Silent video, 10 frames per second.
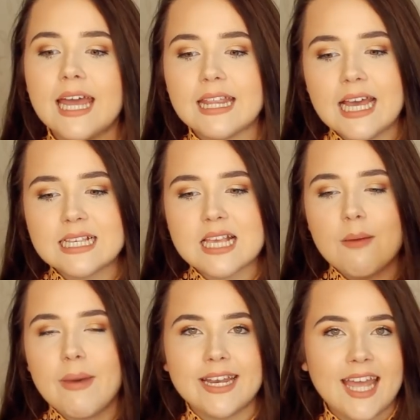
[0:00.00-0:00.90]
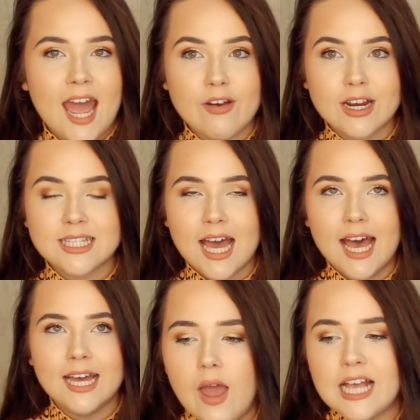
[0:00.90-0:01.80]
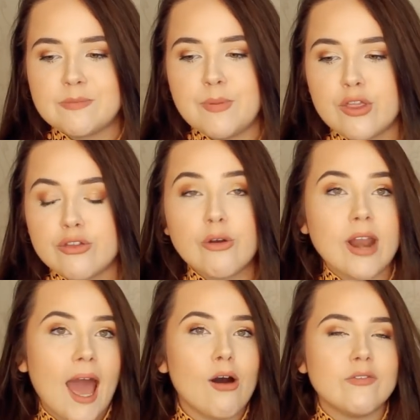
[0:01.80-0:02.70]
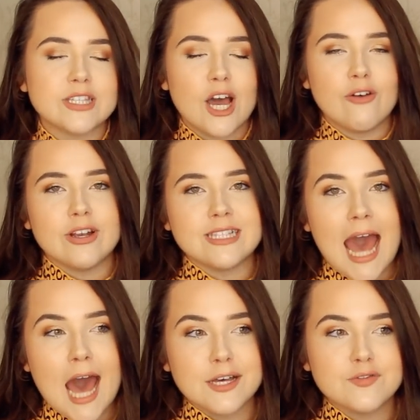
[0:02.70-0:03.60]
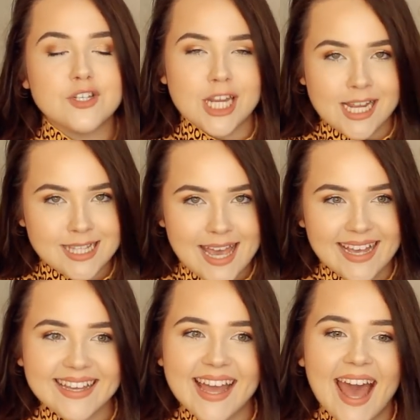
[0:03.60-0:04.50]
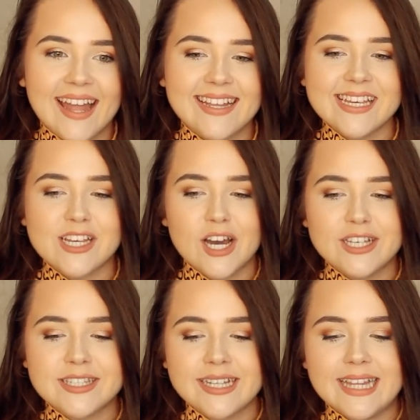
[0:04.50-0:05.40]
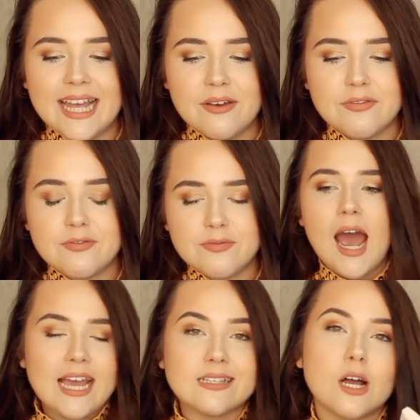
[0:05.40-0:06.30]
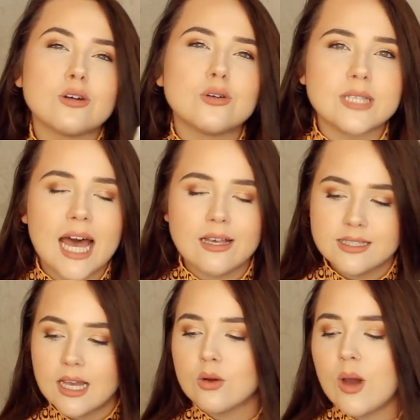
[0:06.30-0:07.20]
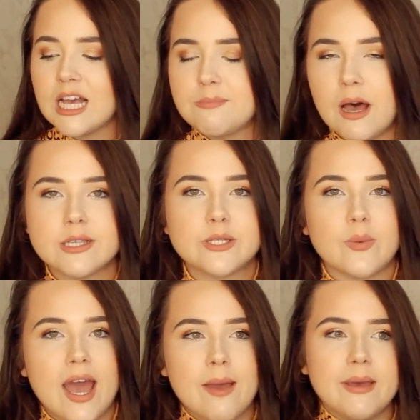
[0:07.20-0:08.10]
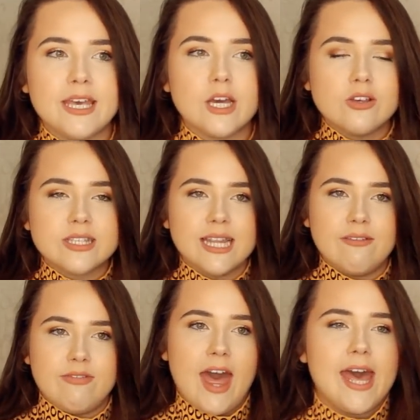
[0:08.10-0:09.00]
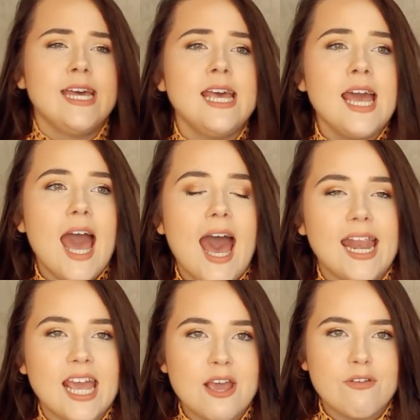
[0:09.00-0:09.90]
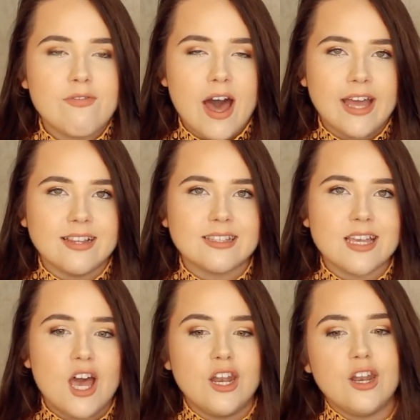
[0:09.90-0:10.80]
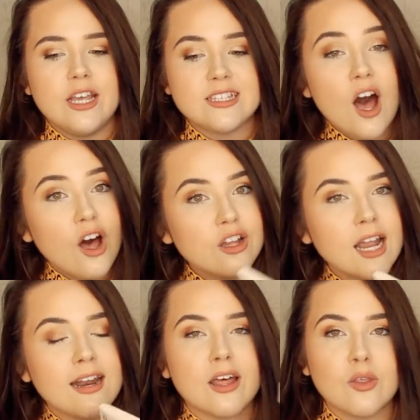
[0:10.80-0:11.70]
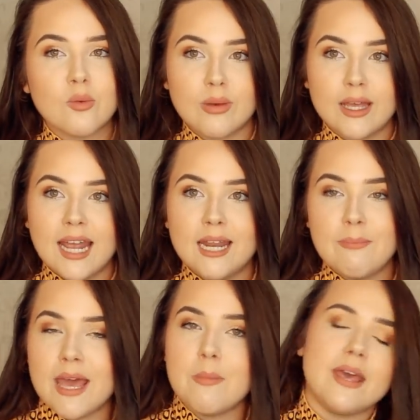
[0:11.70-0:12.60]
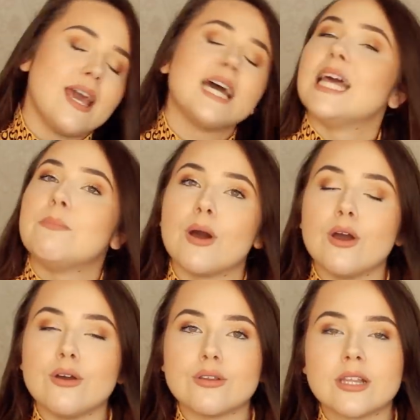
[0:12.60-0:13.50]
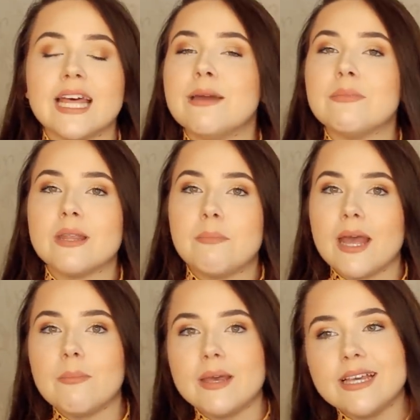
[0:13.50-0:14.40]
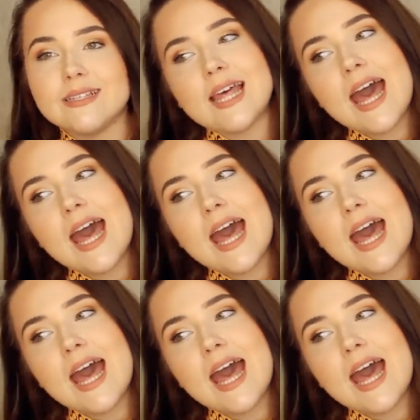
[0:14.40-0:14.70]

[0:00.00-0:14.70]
in this, our main character has been thrown out of his girlfriend's house for cheating, and he goes to live at his uncle's house. His uncle has passed away, but he goes to live there, and he finds an, his aunt and another woman and a baby, and they both claim that the baby is